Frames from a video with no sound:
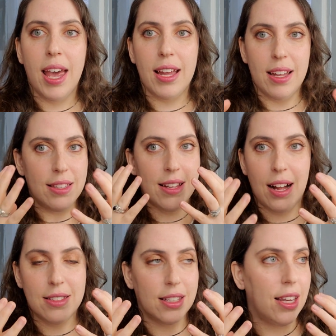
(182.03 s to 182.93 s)
It, it's
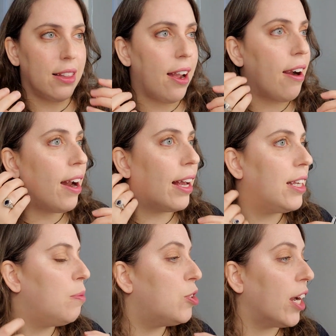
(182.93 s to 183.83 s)
not sinking there. And I
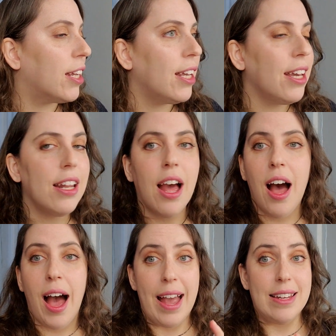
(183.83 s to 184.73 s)
keep checking it.
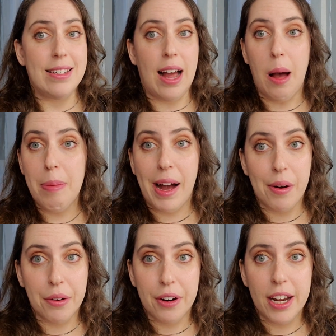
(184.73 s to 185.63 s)
I did not
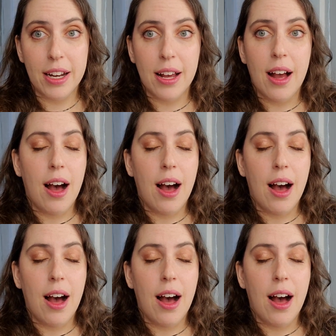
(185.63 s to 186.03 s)
powder it.